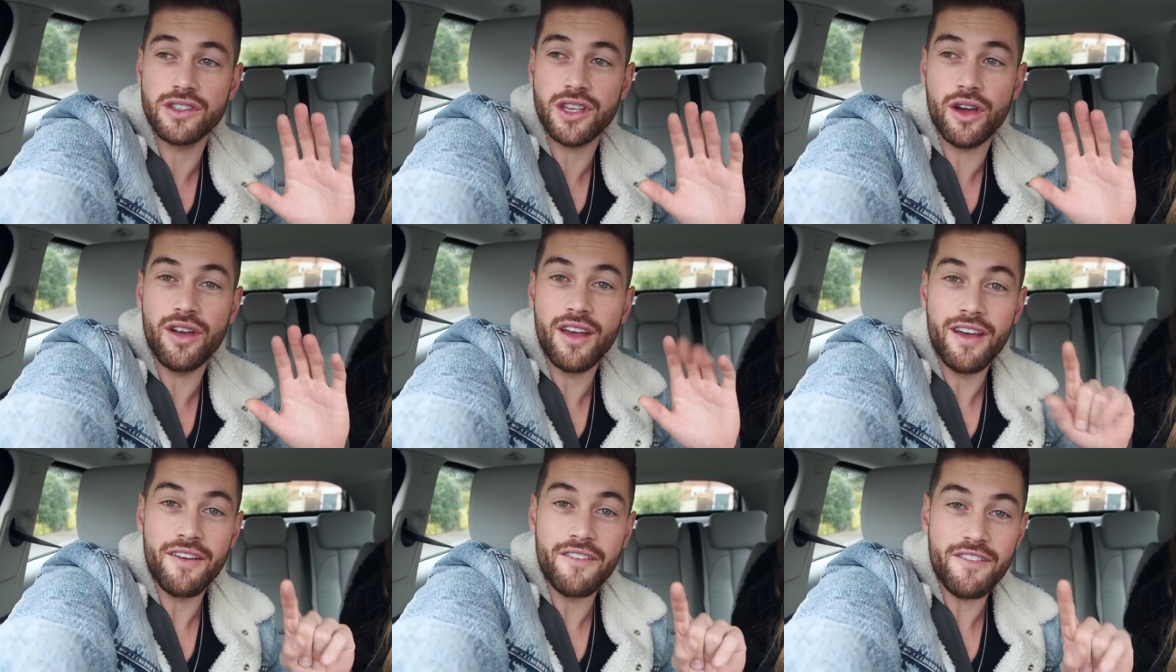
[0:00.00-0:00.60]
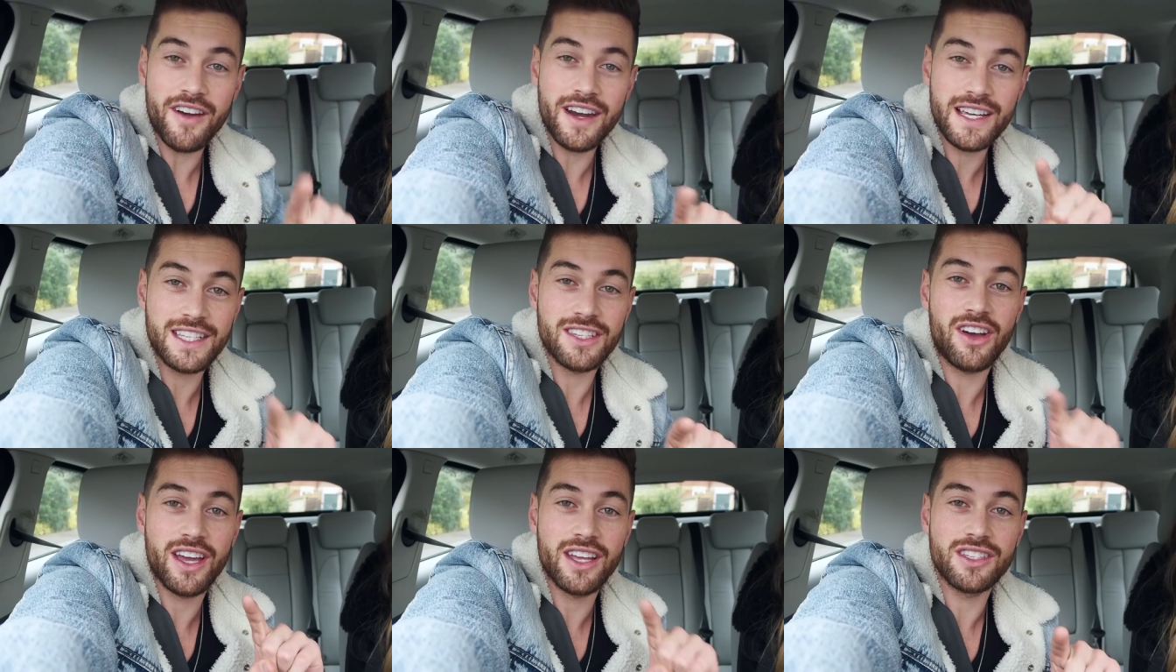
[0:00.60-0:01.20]
So, very
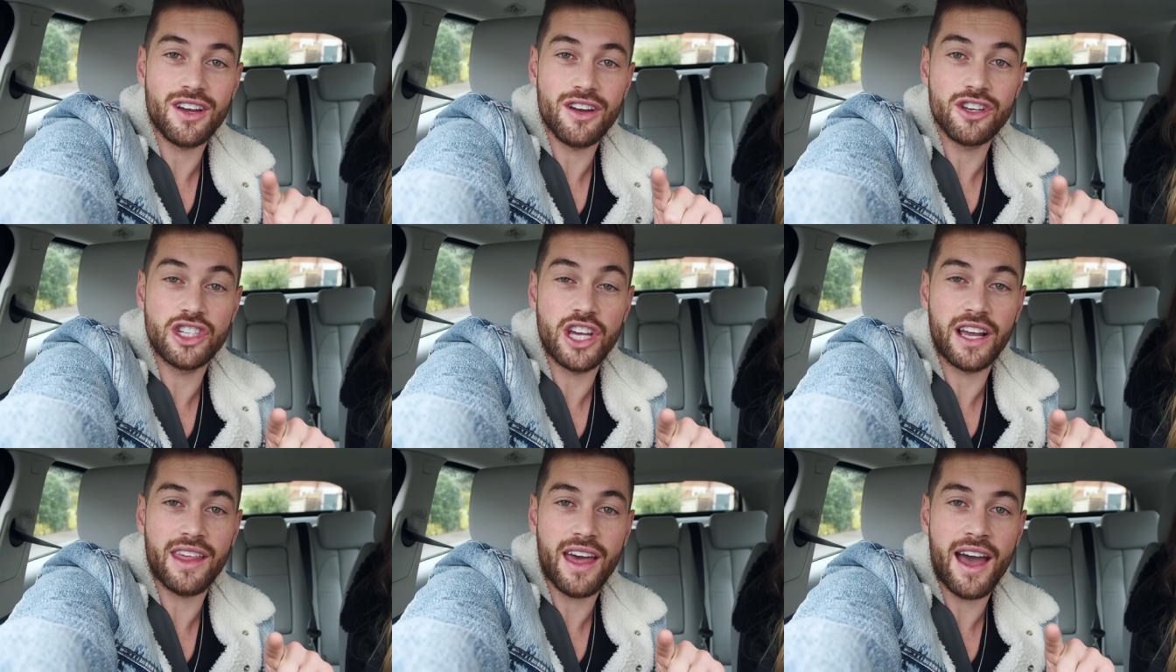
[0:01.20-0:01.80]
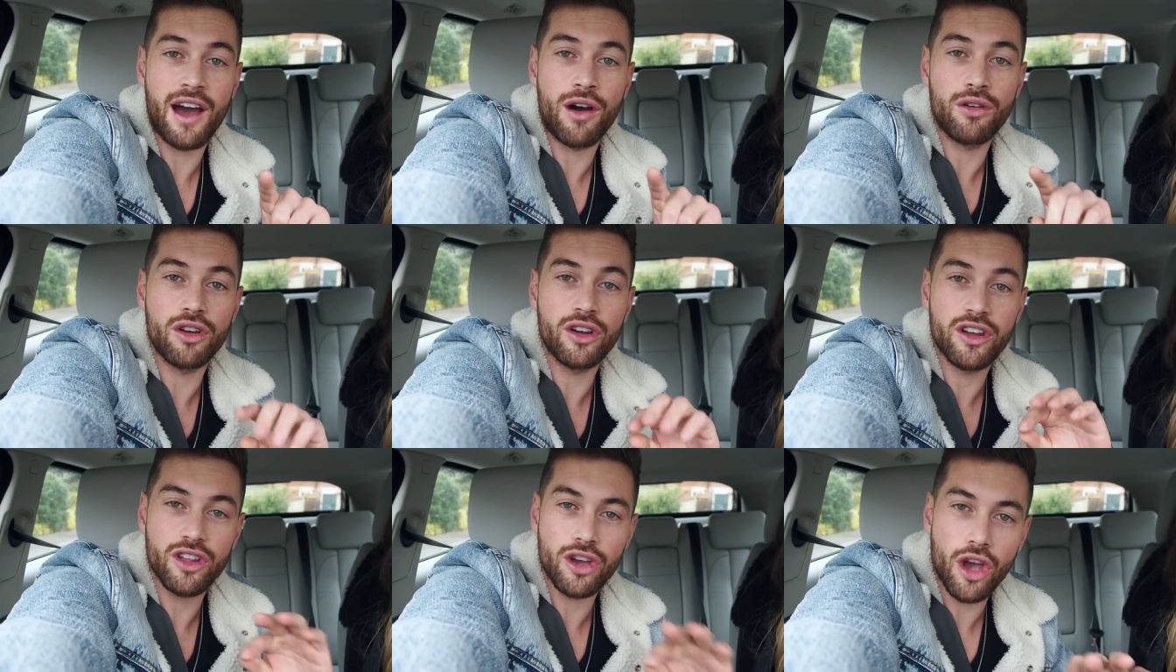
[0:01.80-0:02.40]
excited to go and check that out,
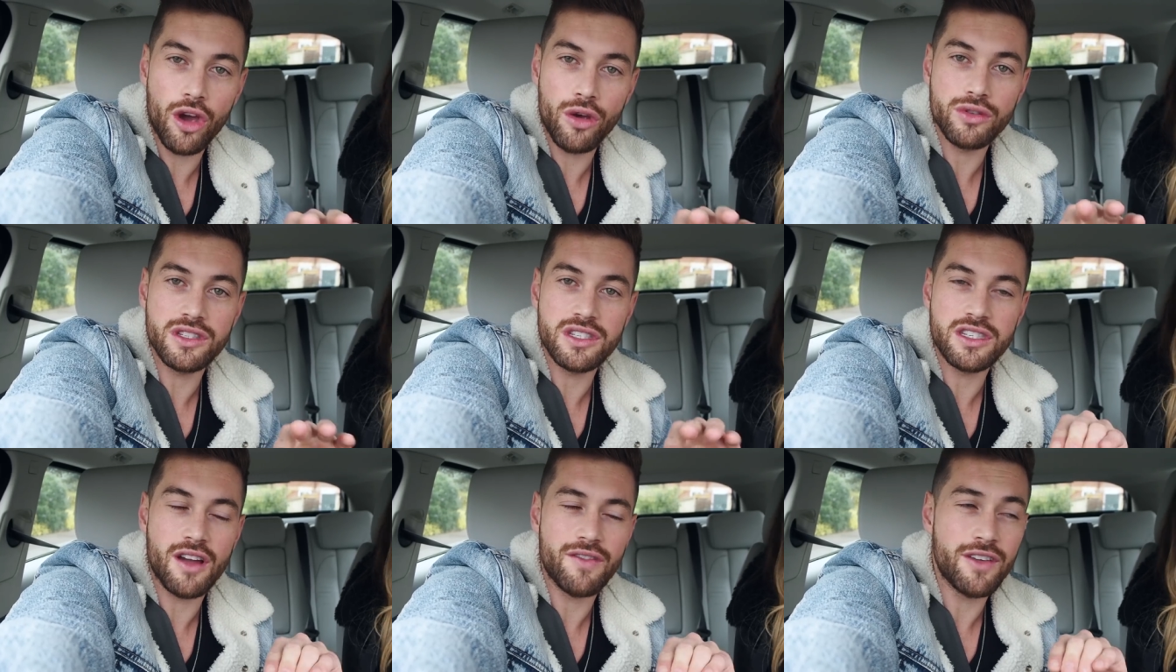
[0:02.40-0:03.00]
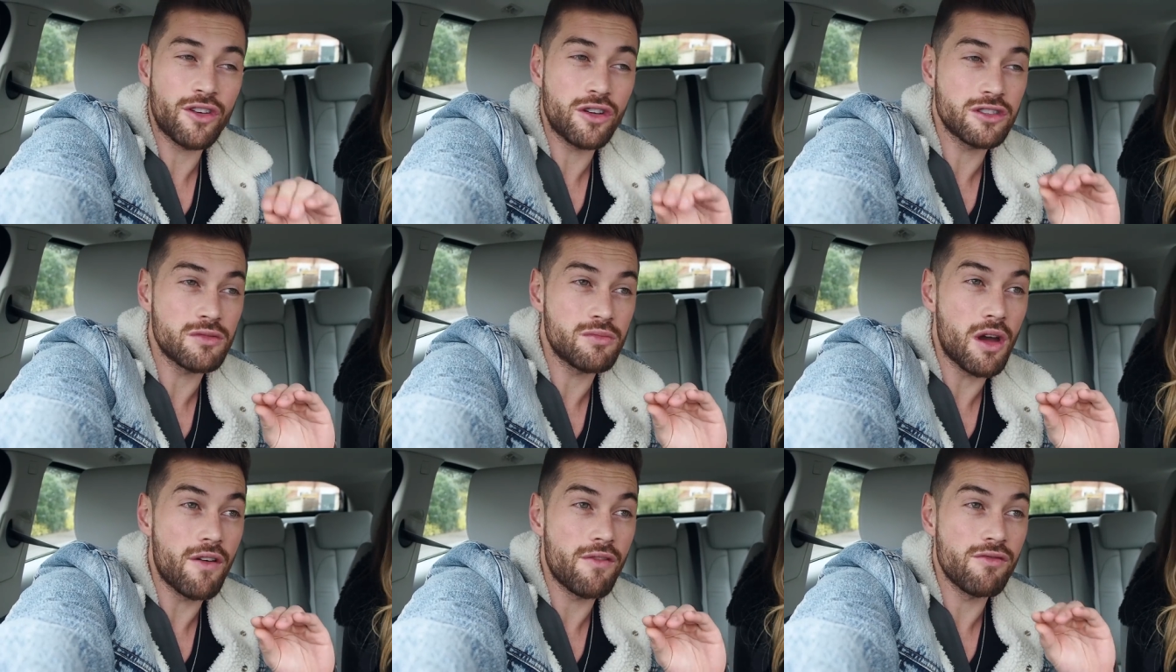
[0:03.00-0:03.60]
look at the coats and stuff. They've got
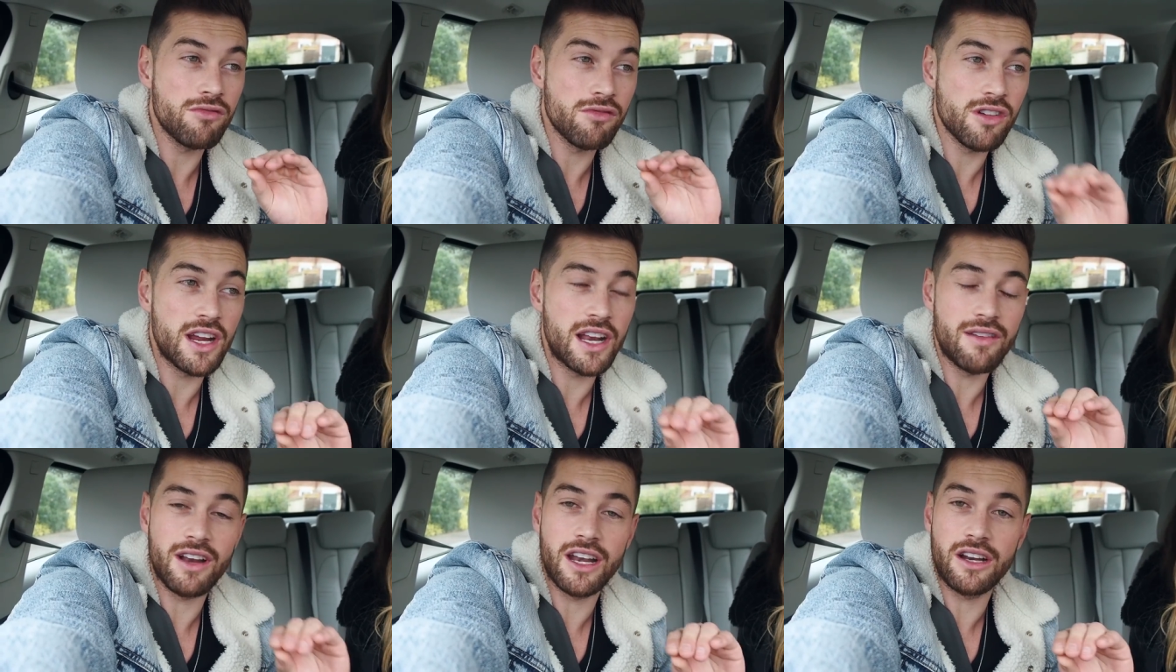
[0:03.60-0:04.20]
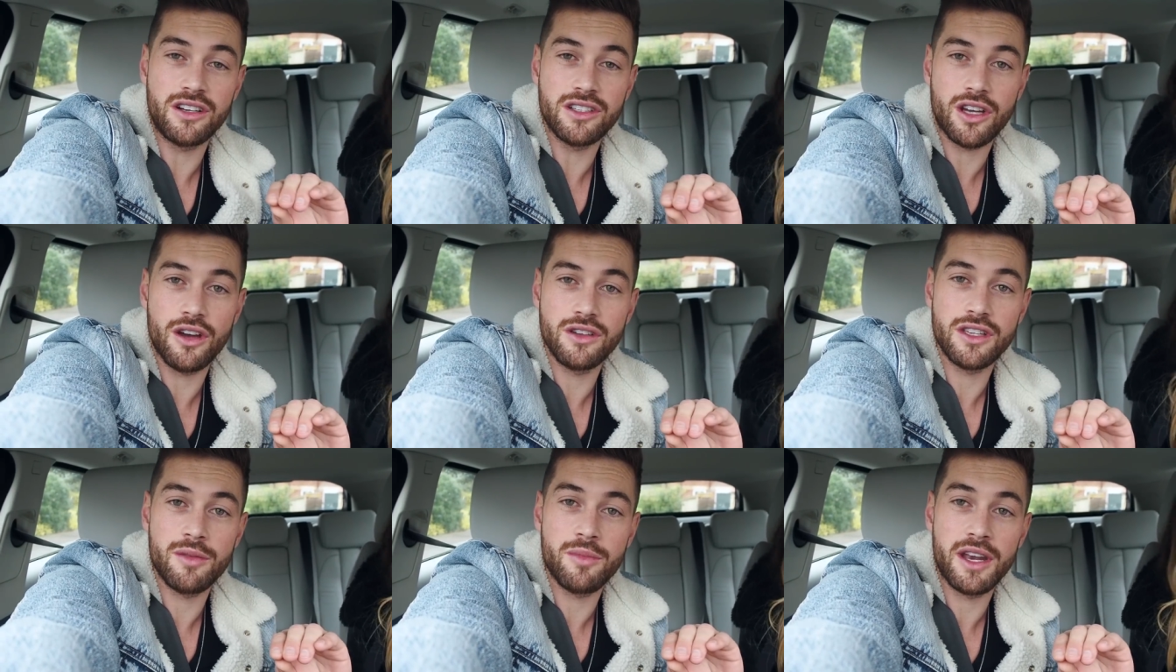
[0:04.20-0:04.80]
some really, really nice
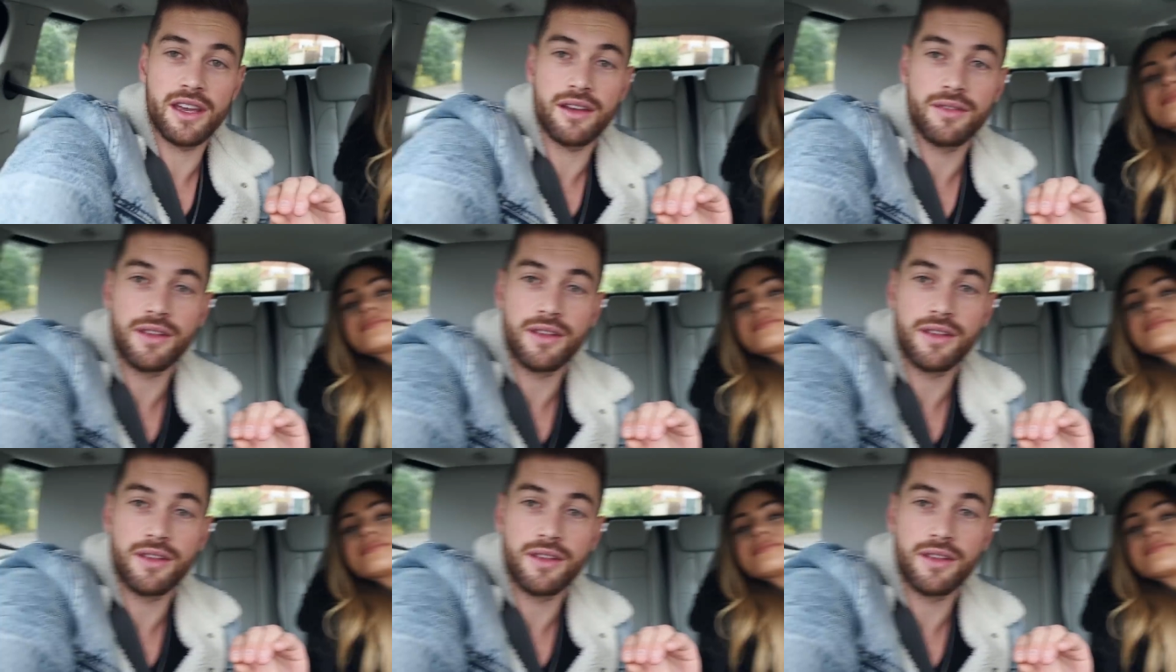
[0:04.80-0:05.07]
coats at the minute.